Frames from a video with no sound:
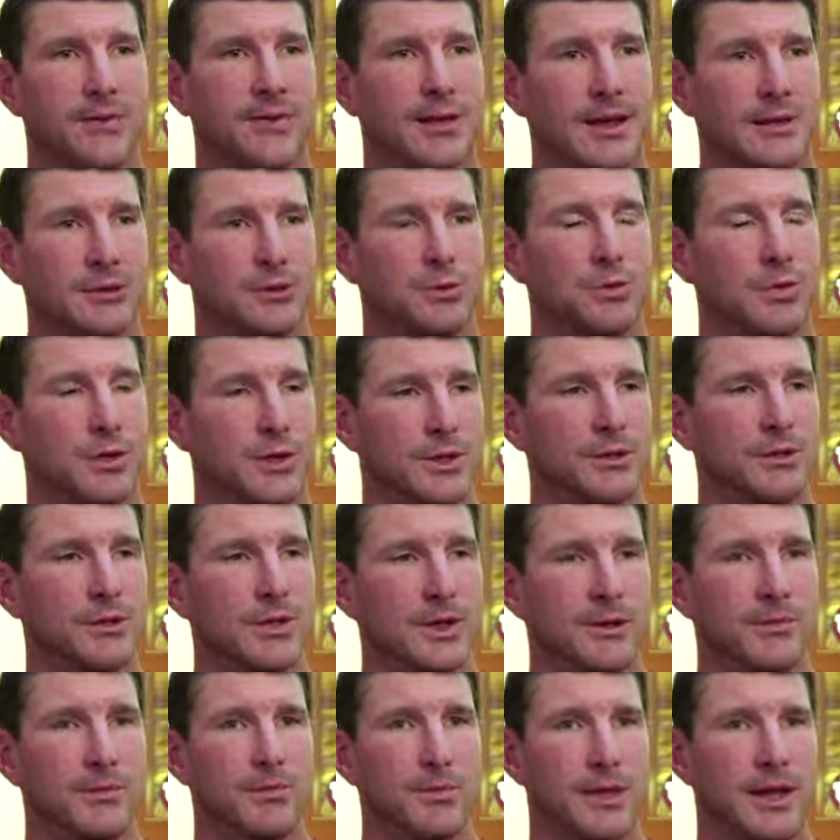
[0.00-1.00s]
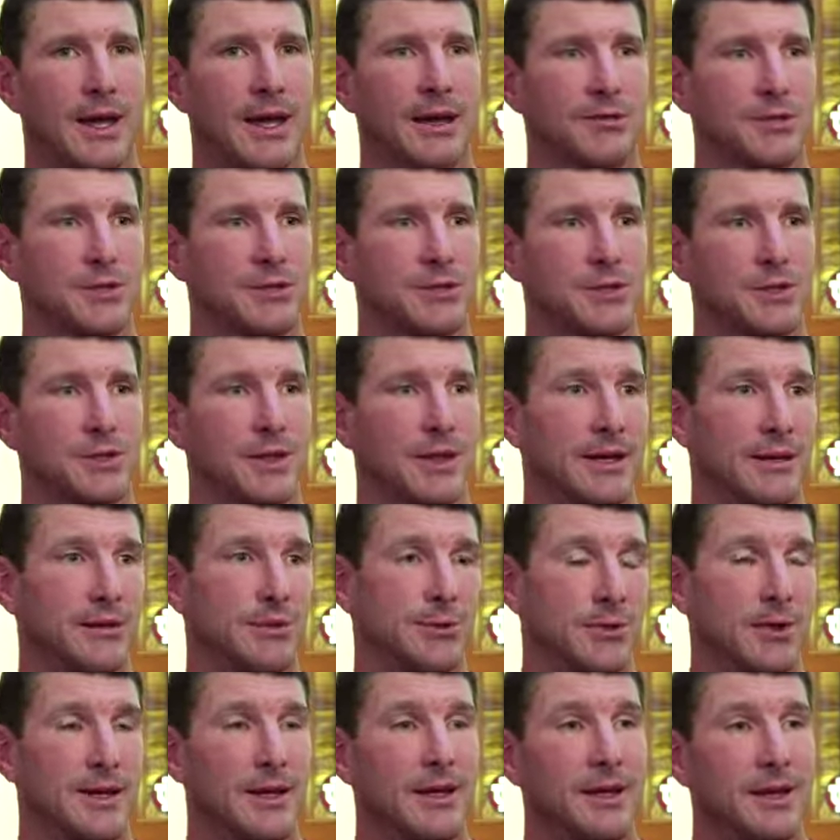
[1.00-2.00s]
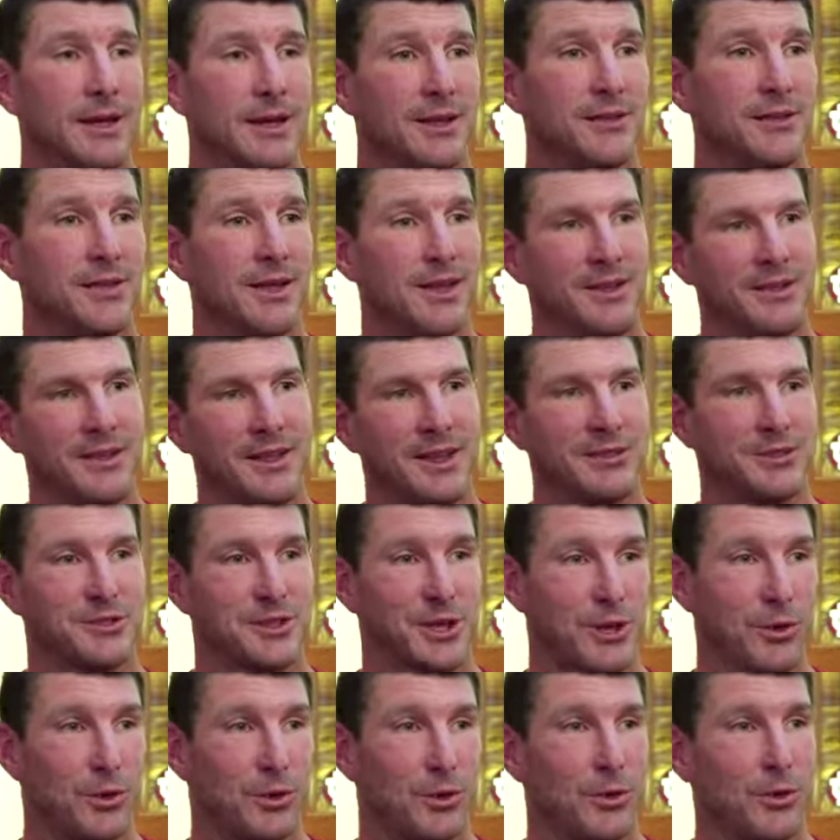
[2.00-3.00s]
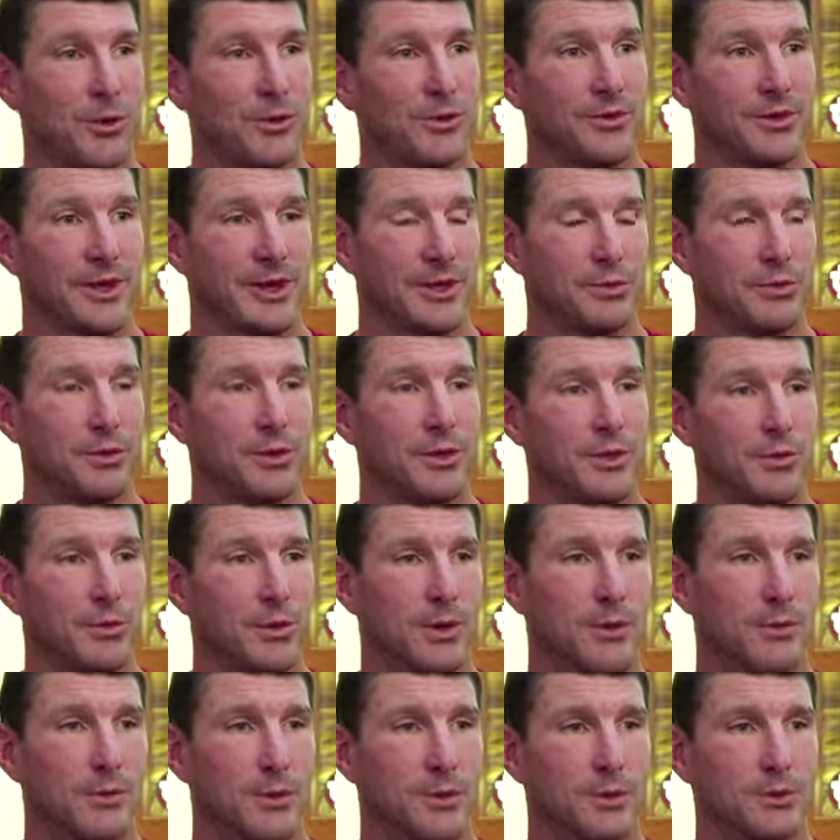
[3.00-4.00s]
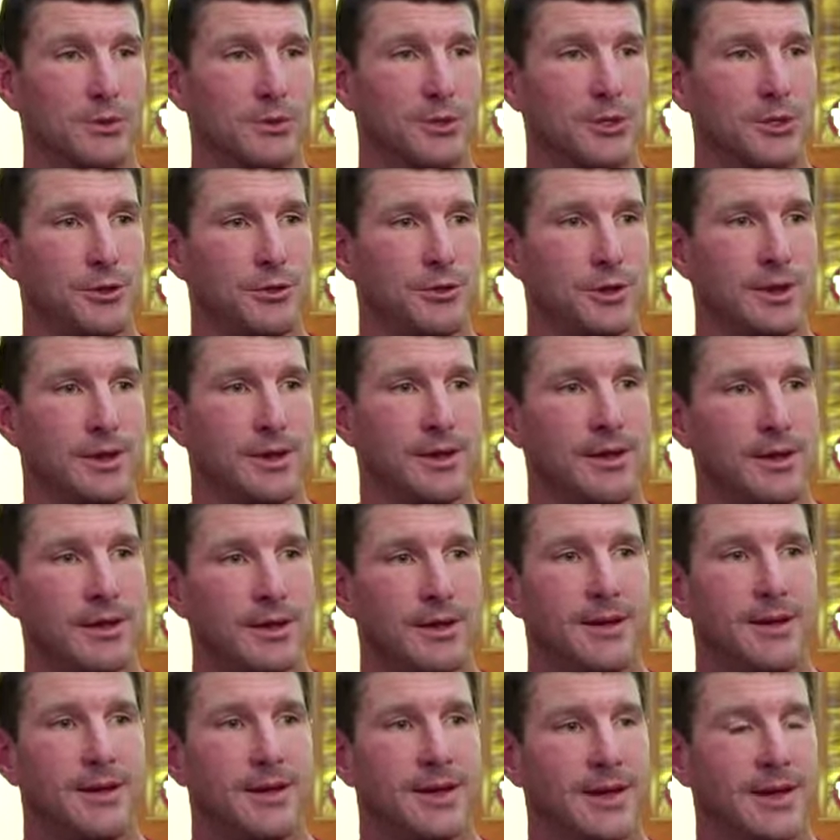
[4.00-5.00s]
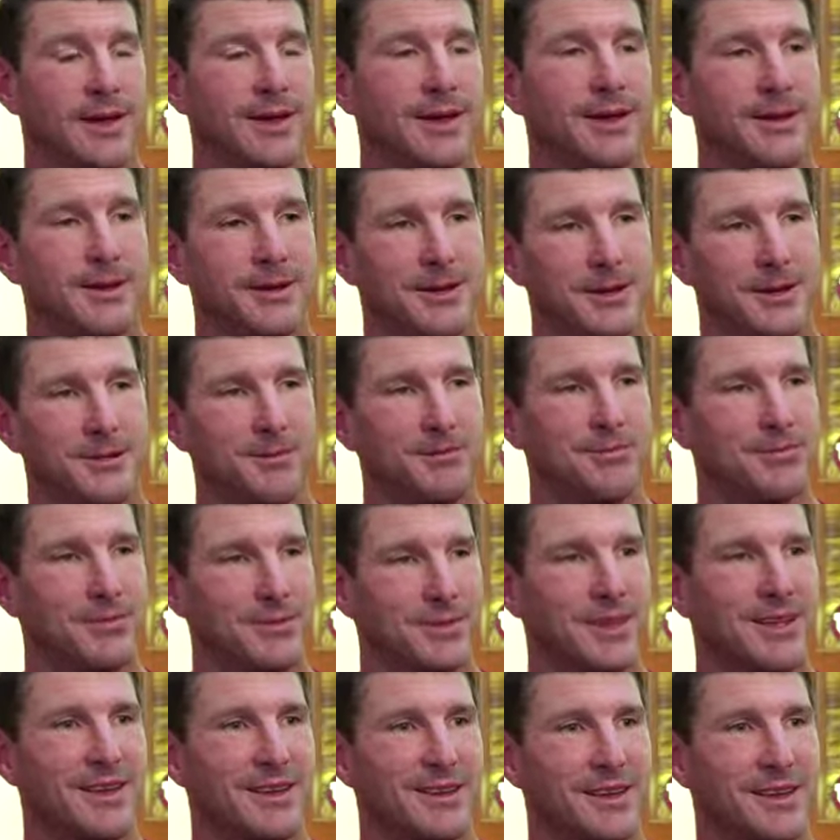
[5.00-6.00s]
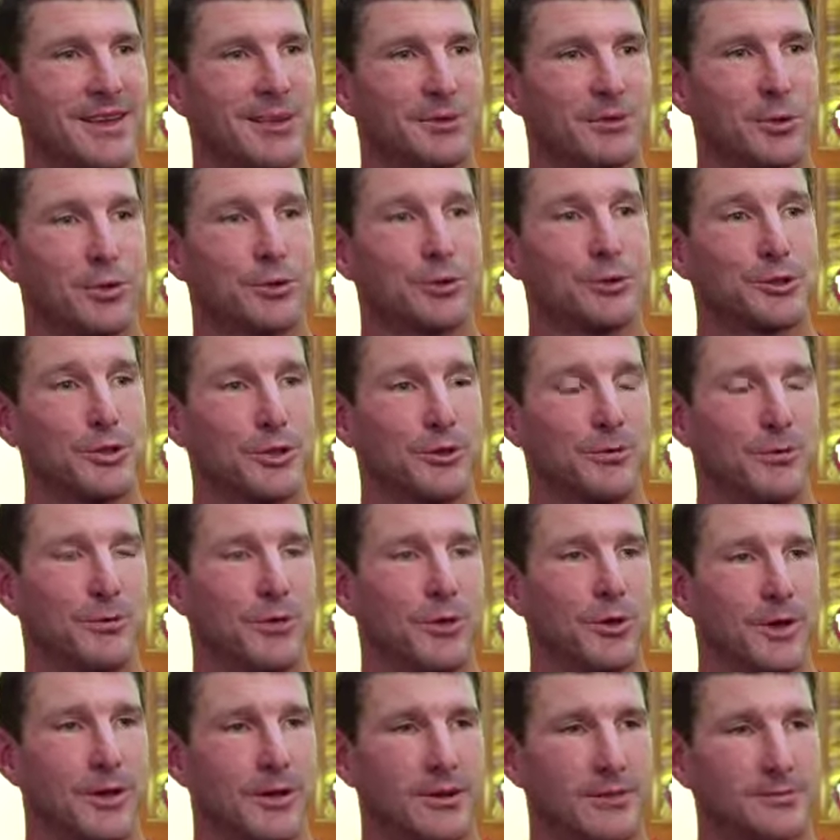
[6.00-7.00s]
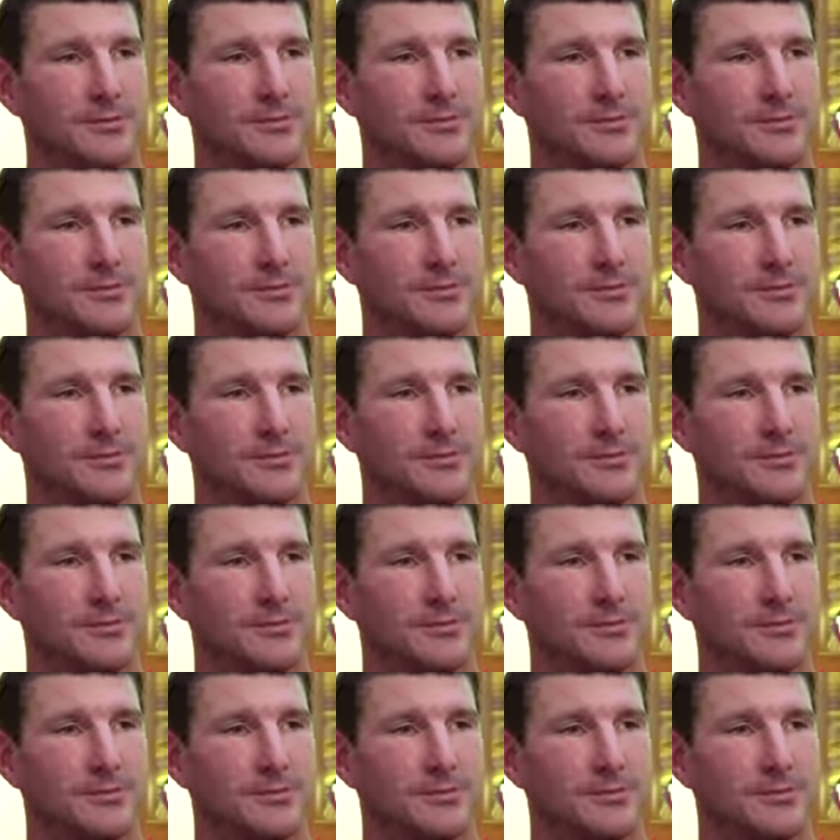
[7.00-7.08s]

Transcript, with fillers: and that's what um, obviously that's that, that's a goal. That's what you want to build to, and and um, that's what we're shooting for.